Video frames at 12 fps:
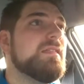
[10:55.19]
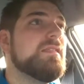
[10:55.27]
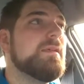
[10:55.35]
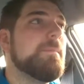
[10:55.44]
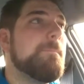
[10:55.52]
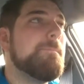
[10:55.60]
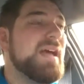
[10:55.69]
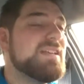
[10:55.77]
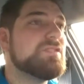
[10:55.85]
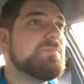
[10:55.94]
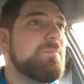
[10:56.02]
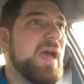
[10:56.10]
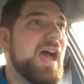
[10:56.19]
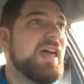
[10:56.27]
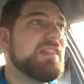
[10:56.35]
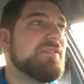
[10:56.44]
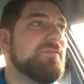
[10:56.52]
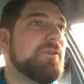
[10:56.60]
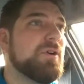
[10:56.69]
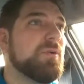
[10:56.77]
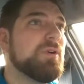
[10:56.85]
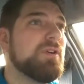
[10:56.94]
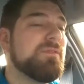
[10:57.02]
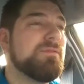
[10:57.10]
The best path
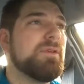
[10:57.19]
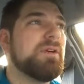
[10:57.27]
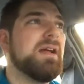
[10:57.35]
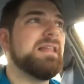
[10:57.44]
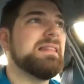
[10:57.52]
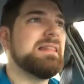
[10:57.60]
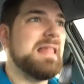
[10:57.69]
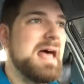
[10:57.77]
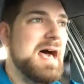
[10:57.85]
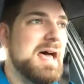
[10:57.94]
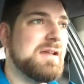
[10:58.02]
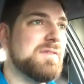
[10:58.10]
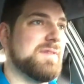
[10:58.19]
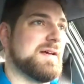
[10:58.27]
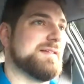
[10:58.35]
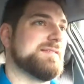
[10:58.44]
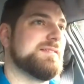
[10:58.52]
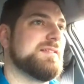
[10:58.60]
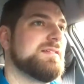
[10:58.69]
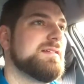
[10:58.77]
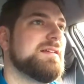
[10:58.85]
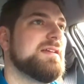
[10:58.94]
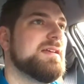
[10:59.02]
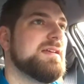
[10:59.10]
forward for a lot of us
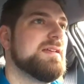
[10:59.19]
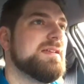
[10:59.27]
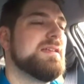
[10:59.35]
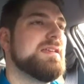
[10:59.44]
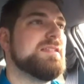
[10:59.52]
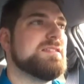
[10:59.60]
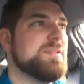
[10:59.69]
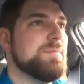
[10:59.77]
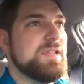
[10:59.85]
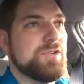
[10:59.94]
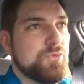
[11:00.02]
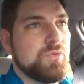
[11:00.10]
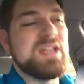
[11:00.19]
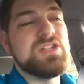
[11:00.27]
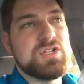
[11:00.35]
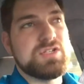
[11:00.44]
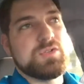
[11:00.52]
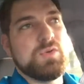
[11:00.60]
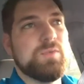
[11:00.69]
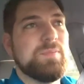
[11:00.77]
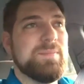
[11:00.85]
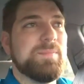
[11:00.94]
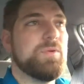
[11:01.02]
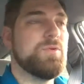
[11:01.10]
is to be gracious toward
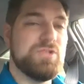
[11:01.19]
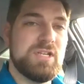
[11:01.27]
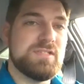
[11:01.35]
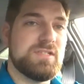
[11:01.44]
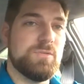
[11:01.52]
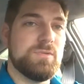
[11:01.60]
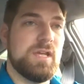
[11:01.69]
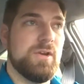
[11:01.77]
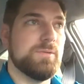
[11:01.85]
people who just don't know.